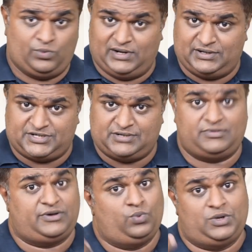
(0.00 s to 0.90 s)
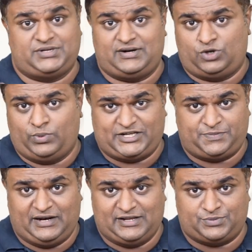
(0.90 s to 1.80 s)
works. You can watch it at 2x
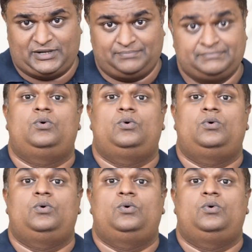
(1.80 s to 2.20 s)
speed as well.